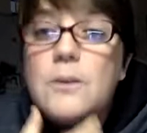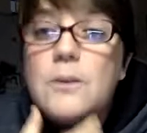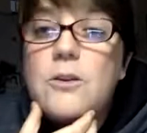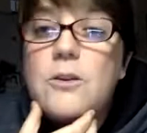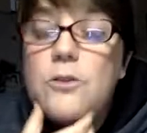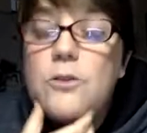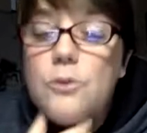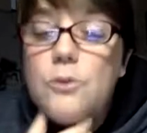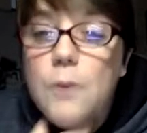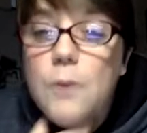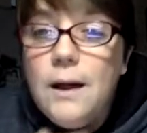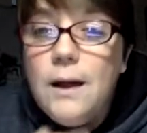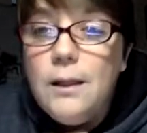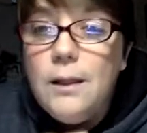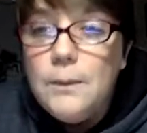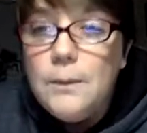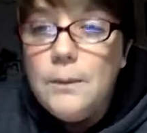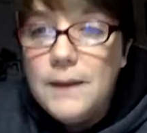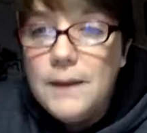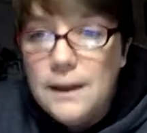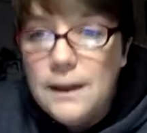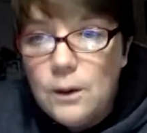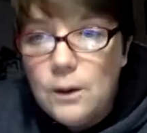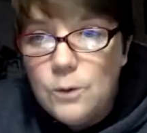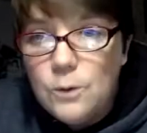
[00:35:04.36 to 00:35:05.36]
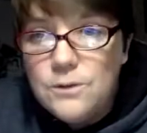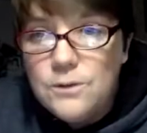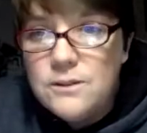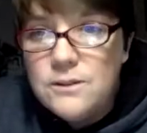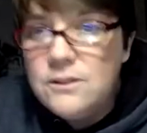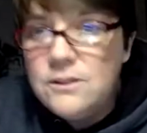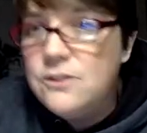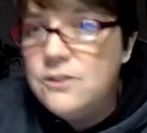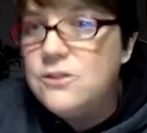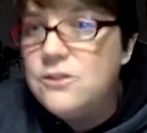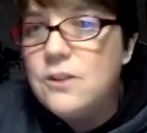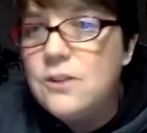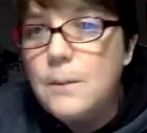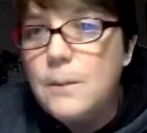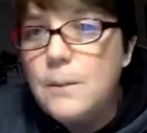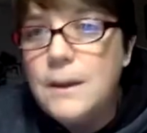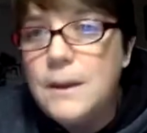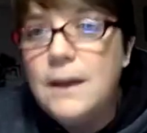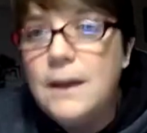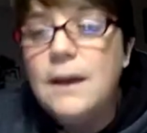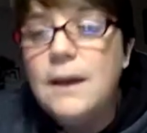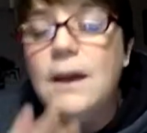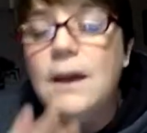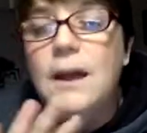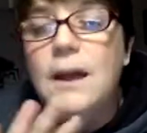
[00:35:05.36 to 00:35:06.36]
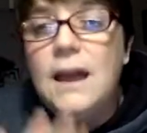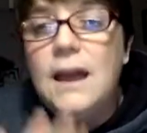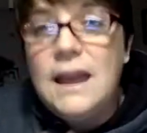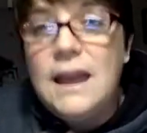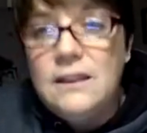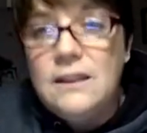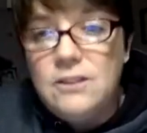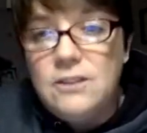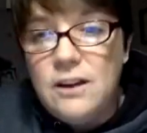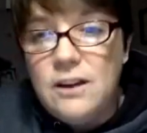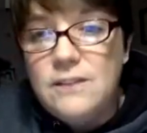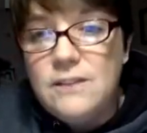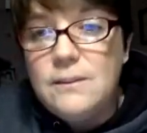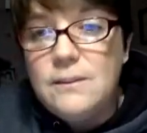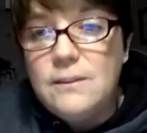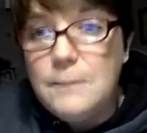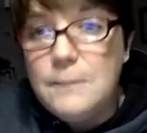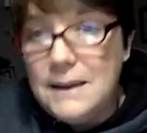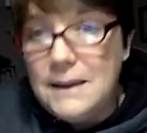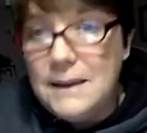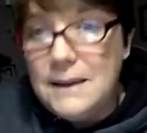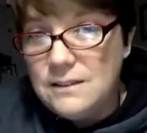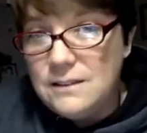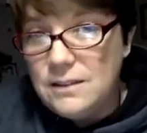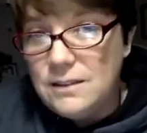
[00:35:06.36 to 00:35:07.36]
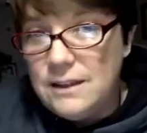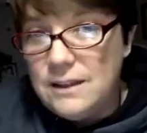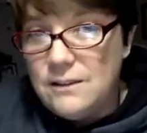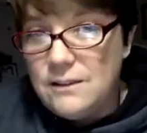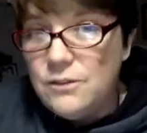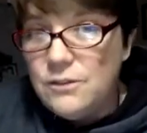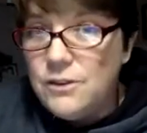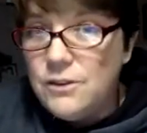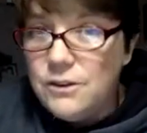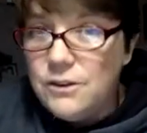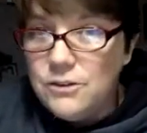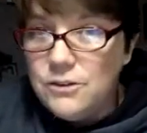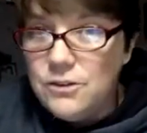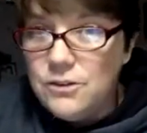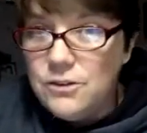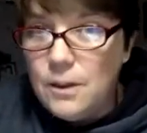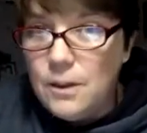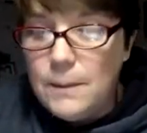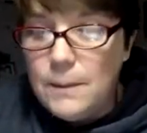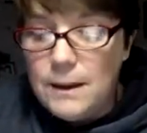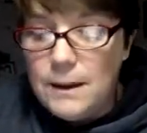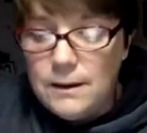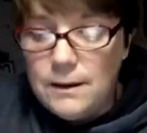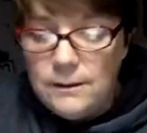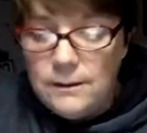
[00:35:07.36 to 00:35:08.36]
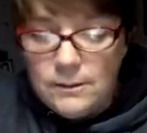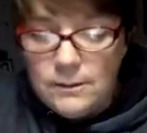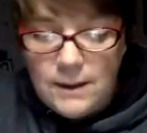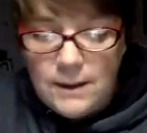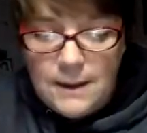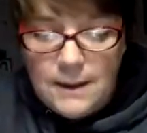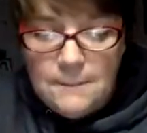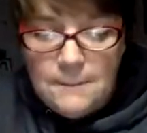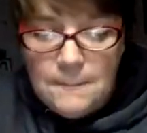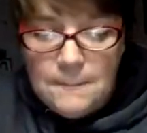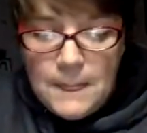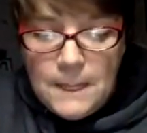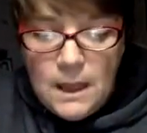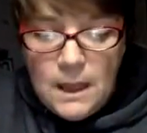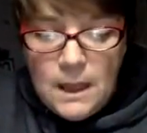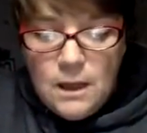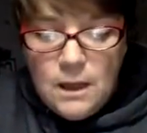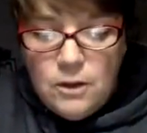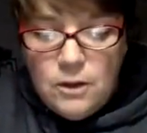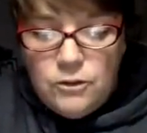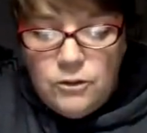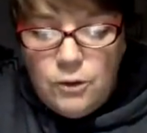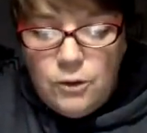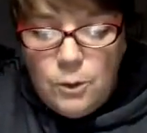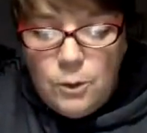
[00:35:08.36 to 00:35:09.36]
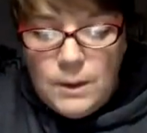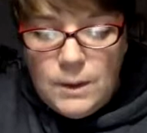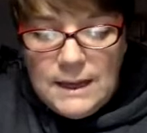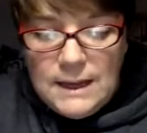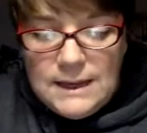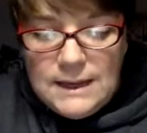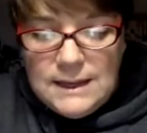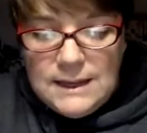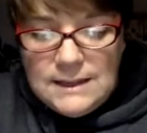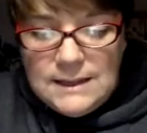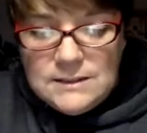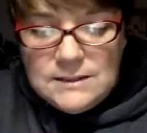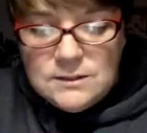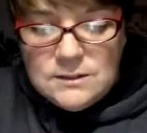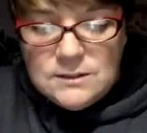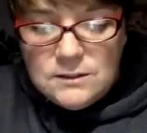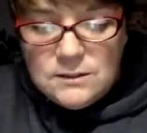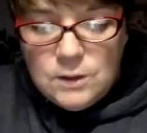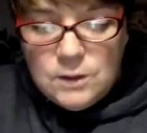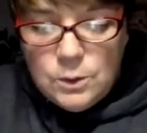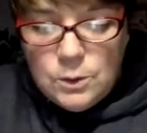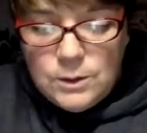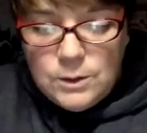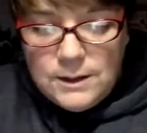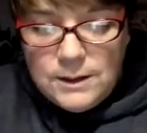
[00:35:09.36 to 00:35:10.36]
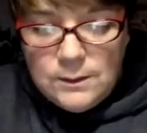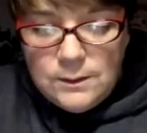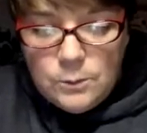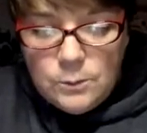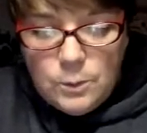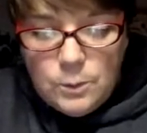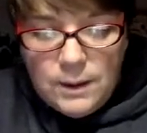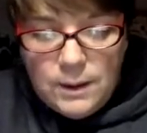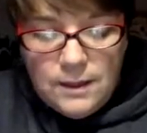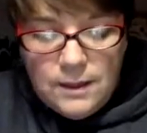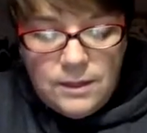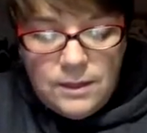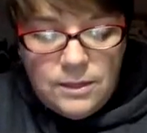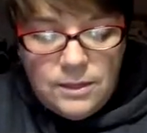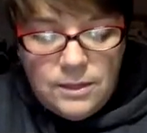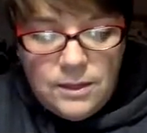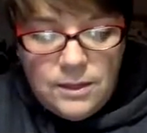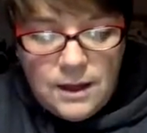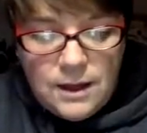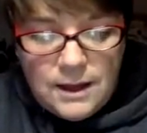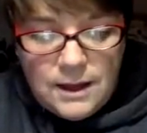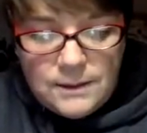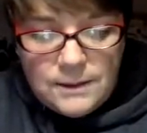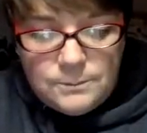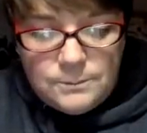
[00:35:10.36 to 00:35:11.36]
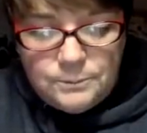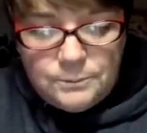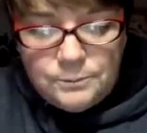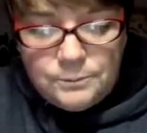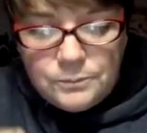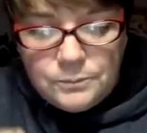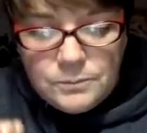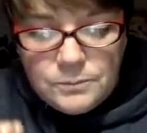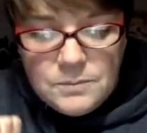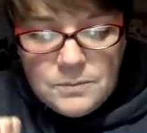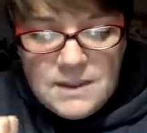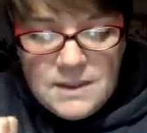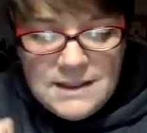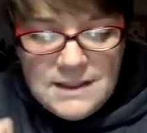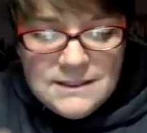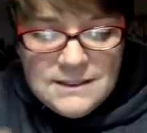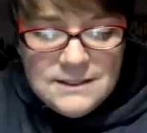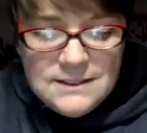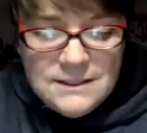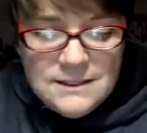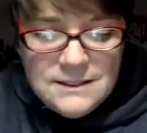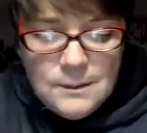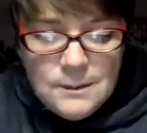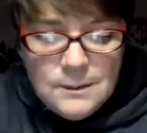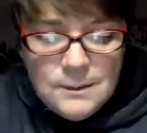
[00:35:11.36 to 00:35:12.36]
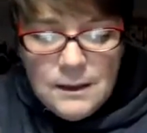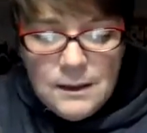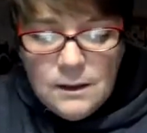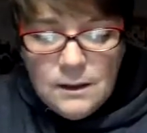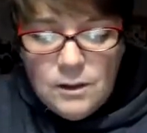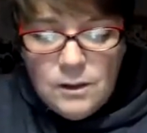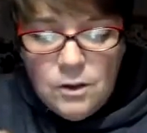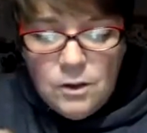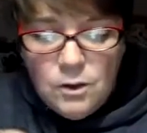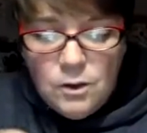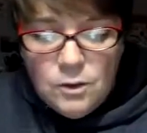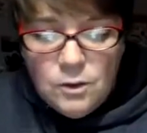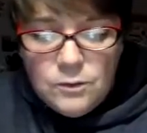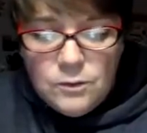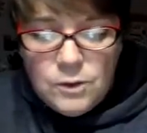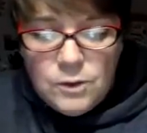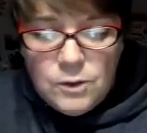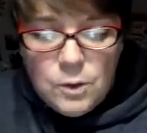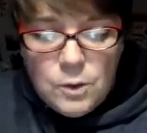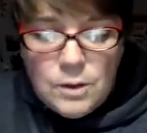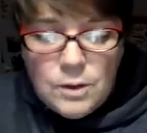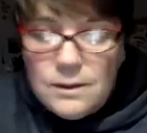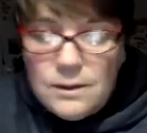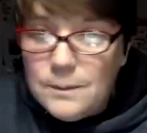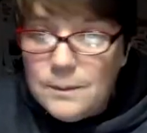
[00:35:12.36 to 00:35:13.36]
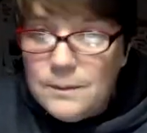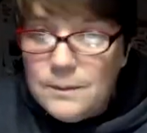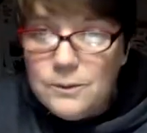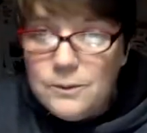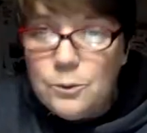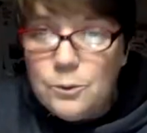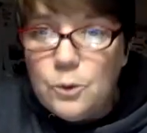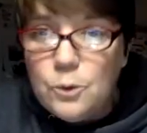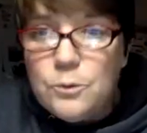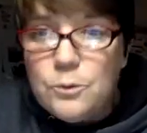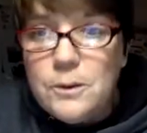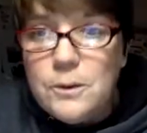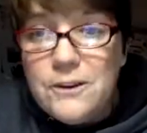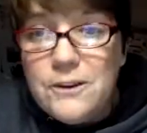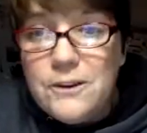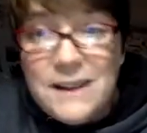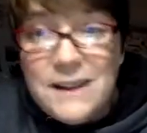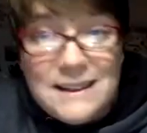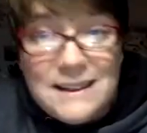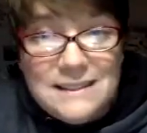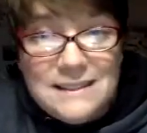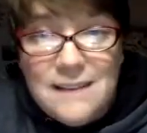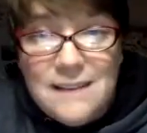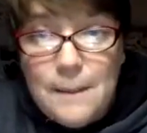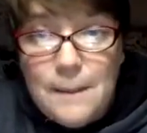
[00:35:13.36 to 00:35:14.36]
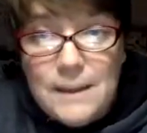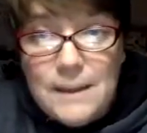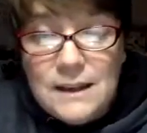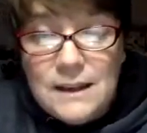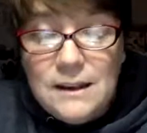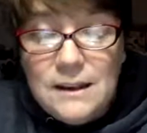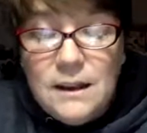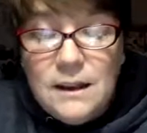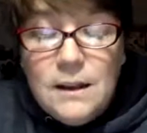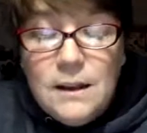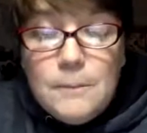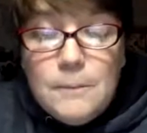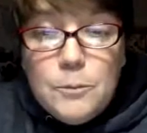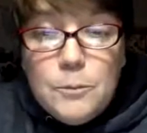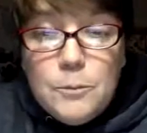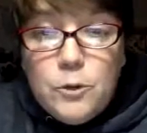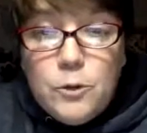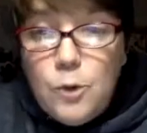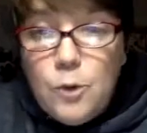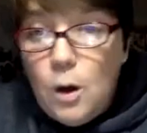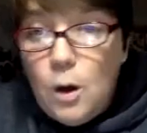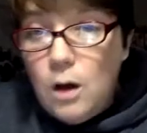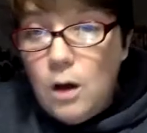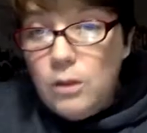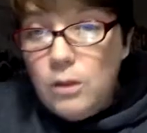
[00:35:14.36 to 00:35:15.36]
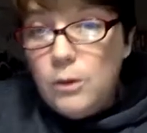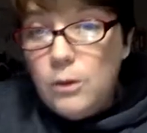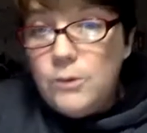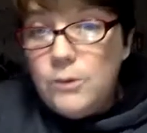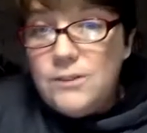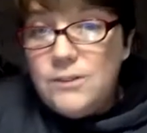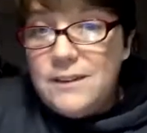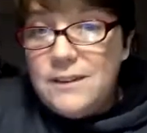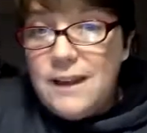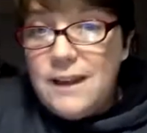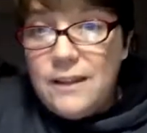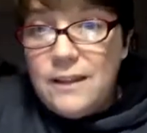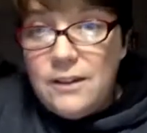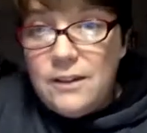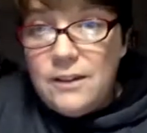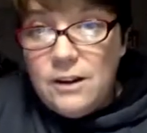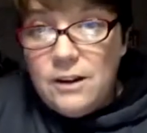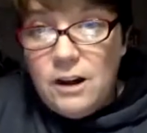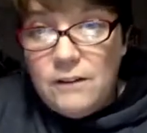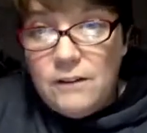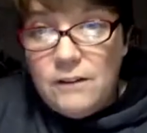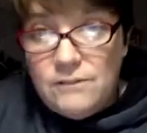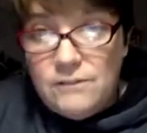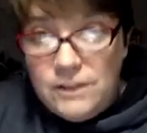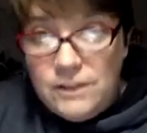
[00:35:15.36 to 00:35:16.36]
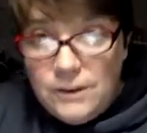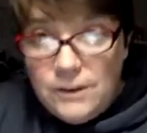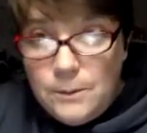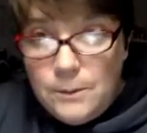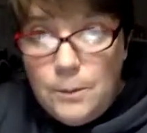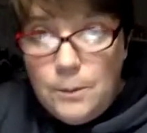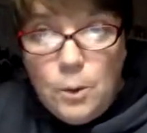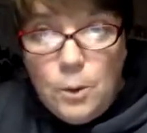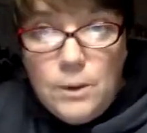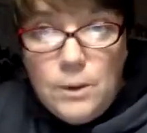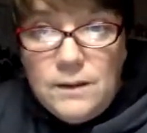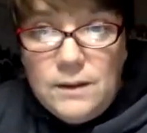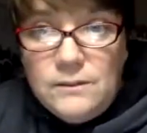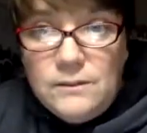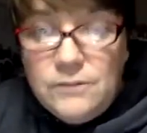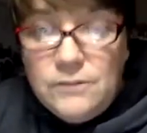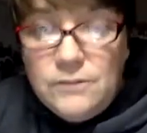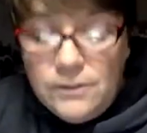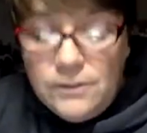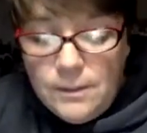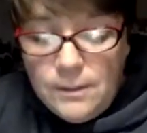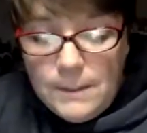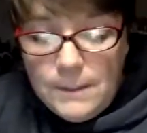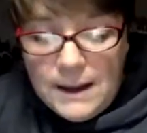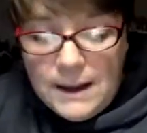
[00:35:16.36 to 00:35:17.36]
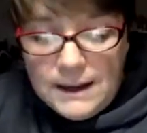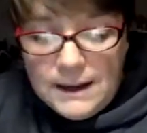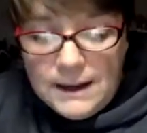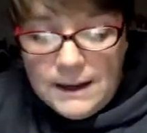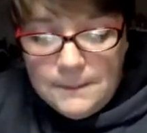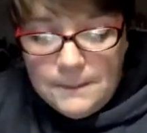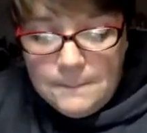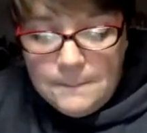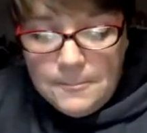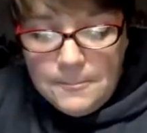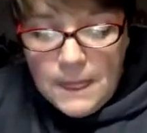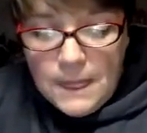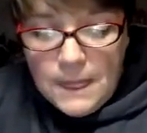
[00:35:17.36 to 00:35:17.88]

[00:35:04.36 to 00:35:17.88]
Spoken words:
when you swallow it, it goes into your stomach and does amazing things for your stomach. Okay. So it is loaded with cinnamon, clove, eucalyptus, rosemary, and lemon. So all those together are very potent for the body.